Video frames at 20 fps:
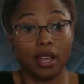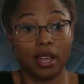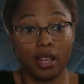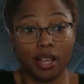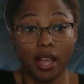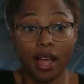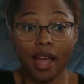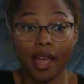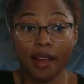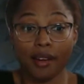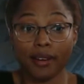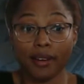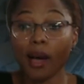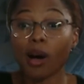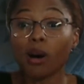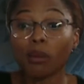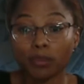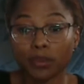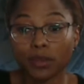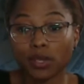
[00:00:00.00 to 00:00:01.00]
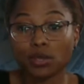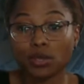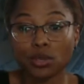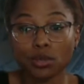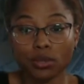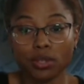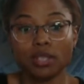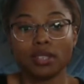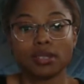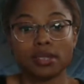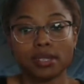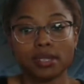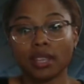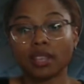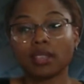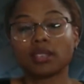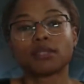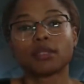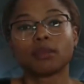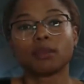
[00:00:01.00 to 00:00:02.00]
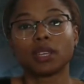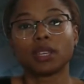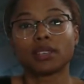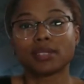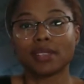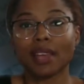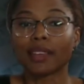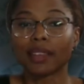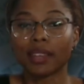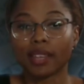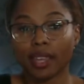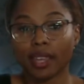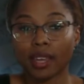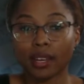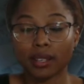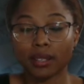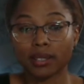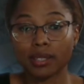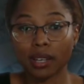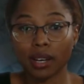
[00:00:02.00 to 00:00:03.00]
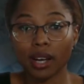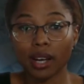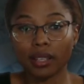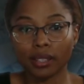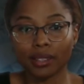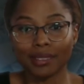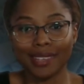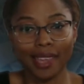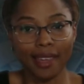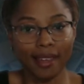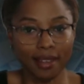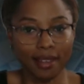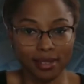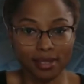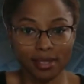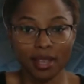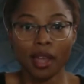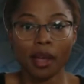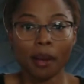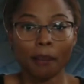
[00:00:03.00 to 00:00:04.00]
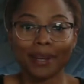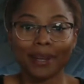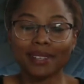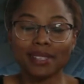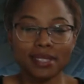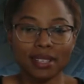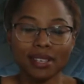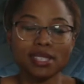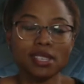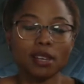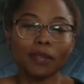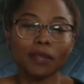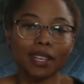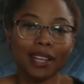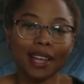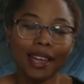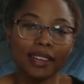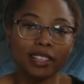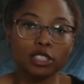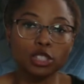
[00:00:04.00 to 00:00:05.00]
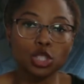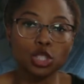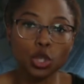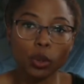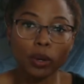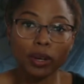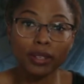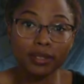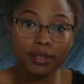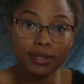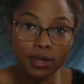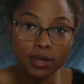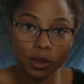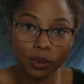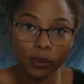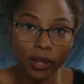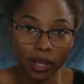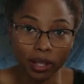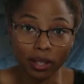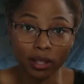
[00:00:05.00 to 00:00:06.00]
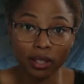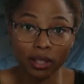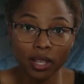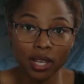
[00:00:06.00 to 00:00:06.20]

hired help to do these things for me because I can get it done, yes, but it's not something I enjoy doing.